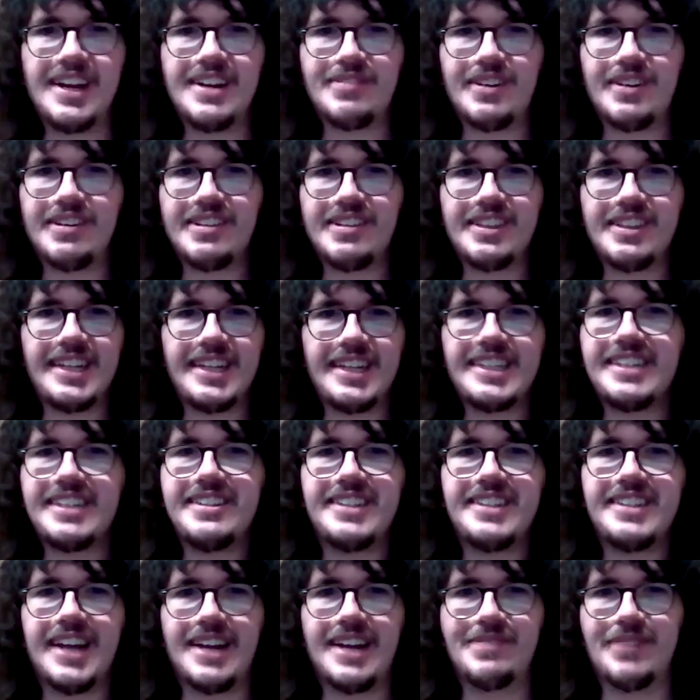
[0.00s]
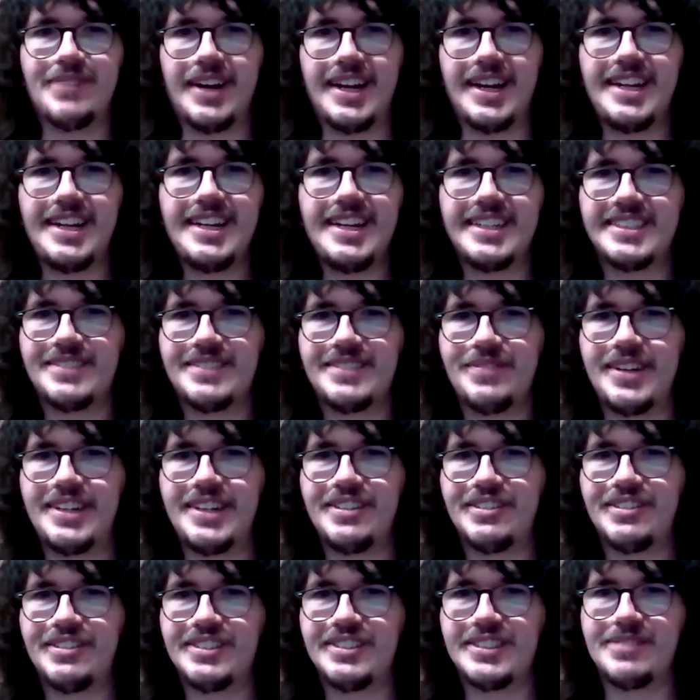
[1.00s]
Well, thank you, Tanmai. It's
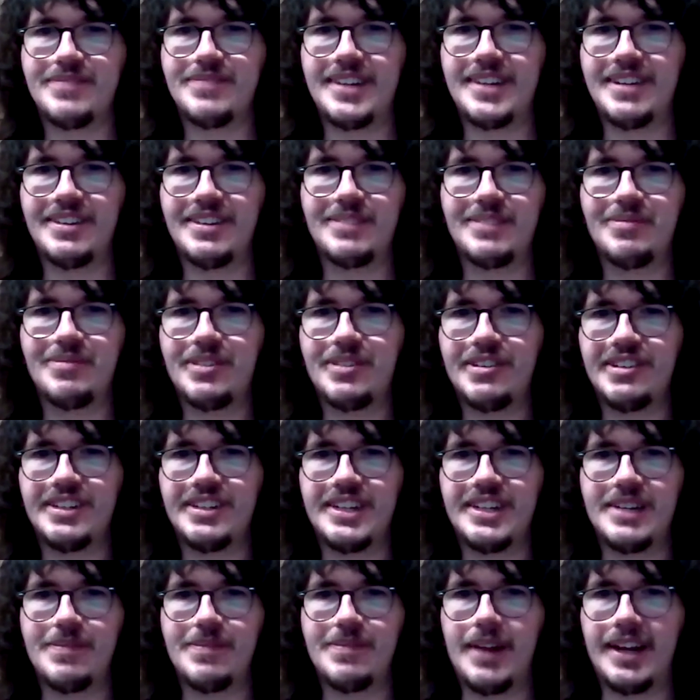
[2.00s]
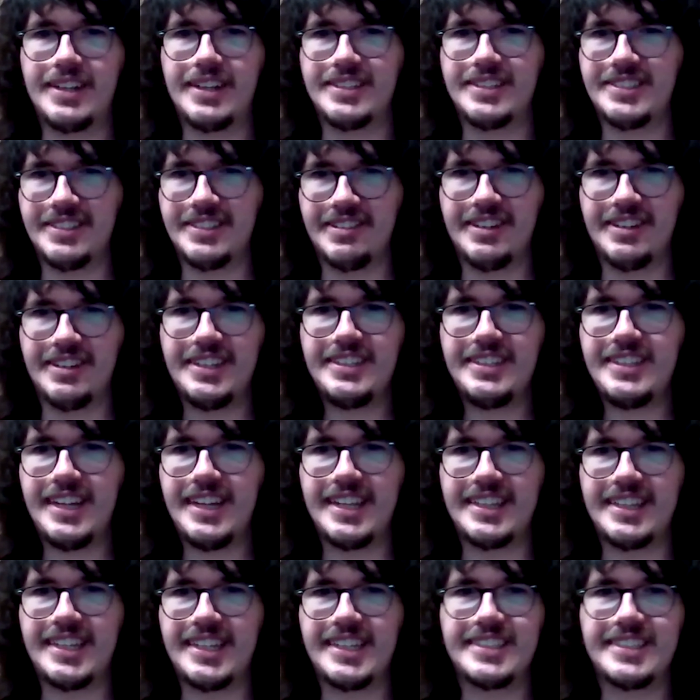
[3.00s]
been awesome hearing more about Hasura
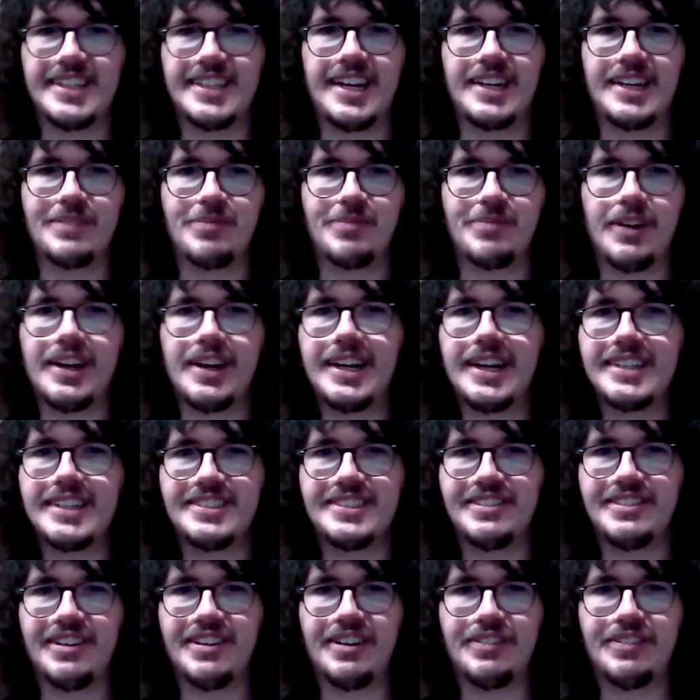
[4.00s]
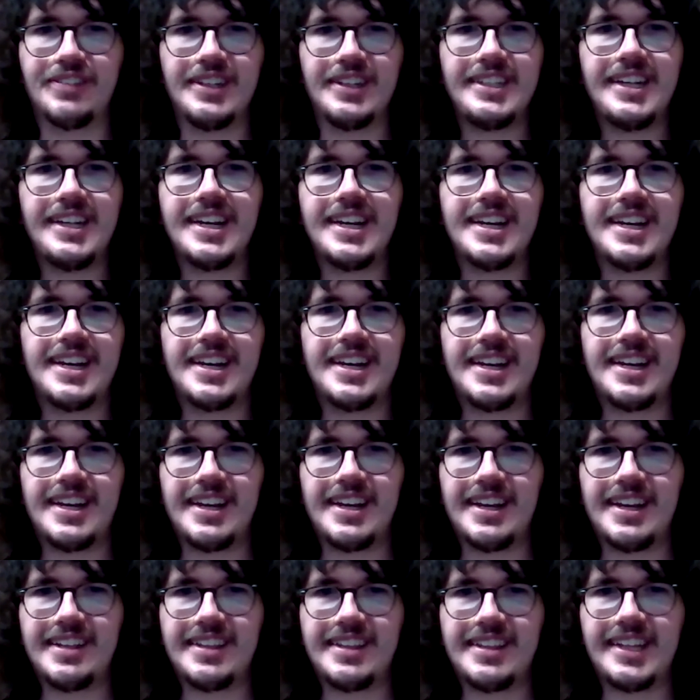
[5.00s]
and the exciting products you offer.
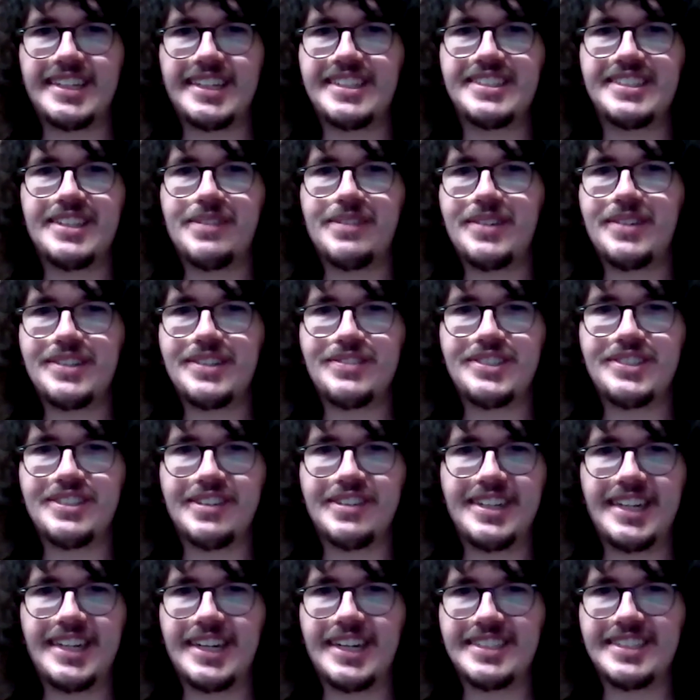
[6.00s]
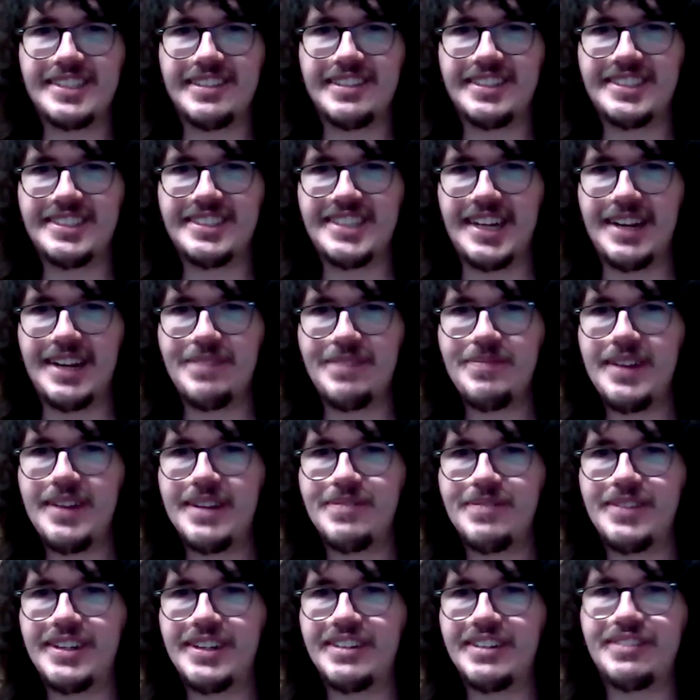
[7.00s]
Thank you so much for joining us on the Jam,
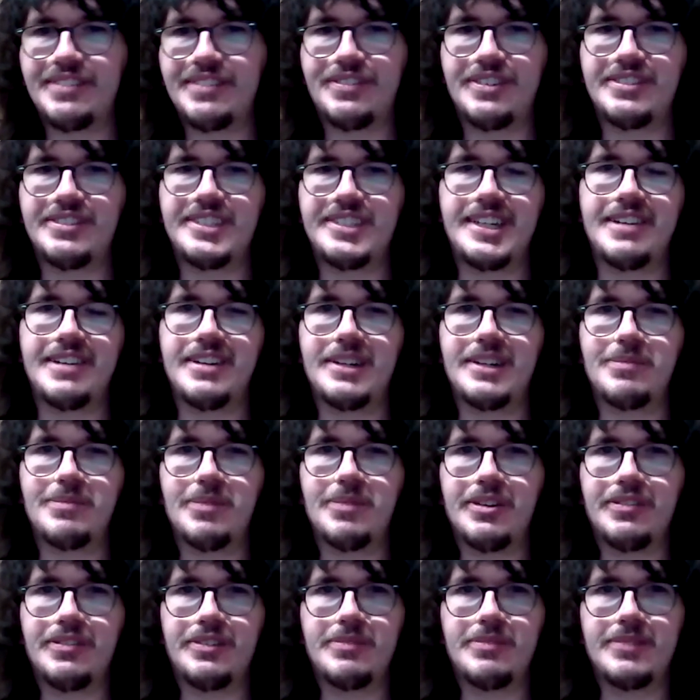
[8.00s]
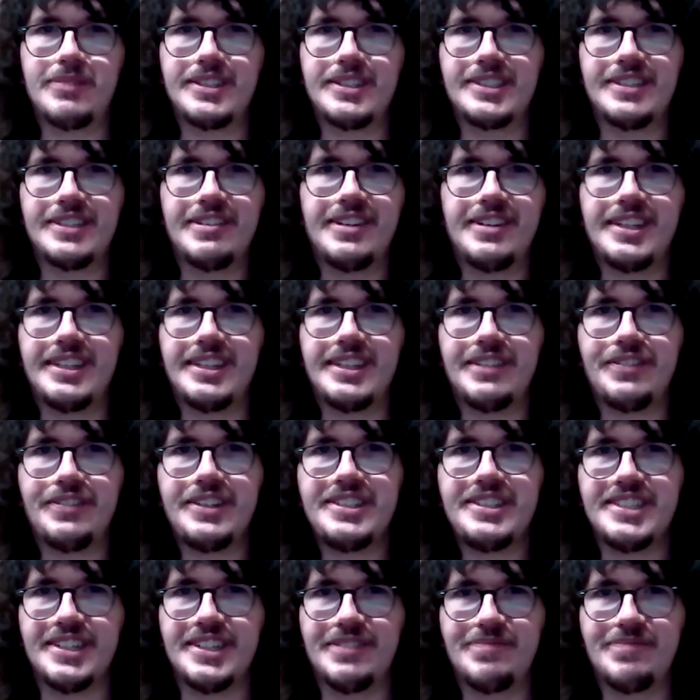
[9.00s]
and we look forward to hearing more from Hasura in the
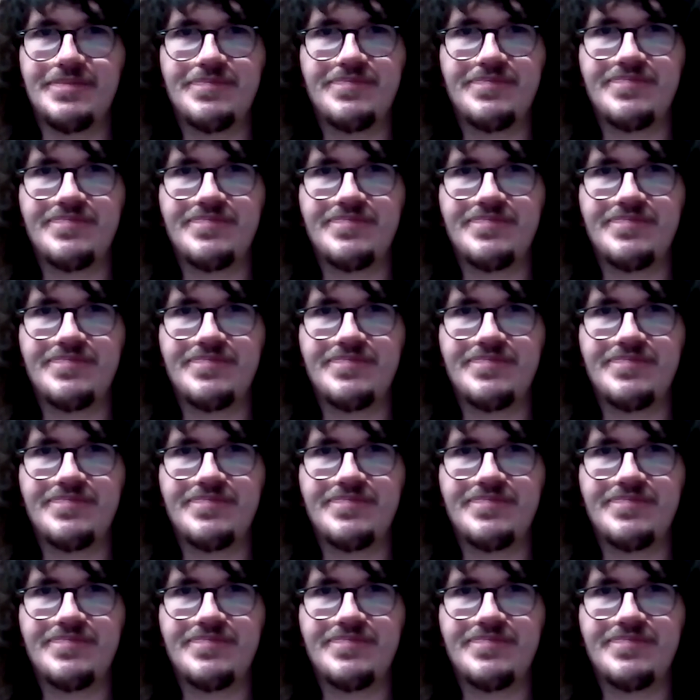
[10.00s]
future.